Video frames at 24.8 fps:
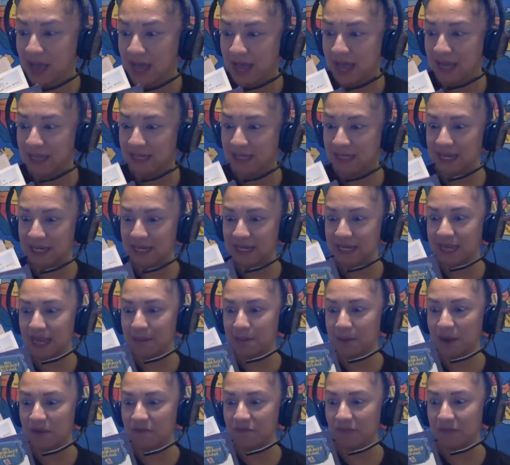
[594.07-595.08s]
A lady
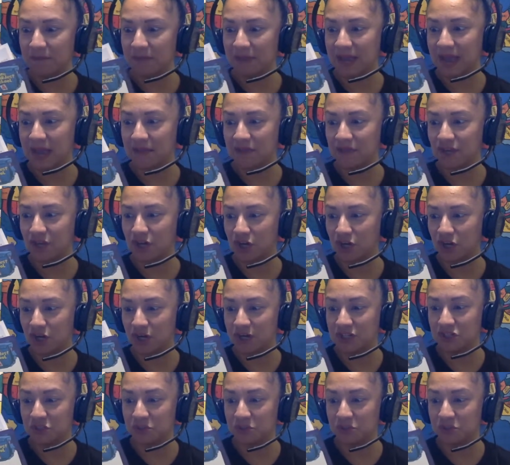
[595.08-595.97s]
came out from behind the curtain.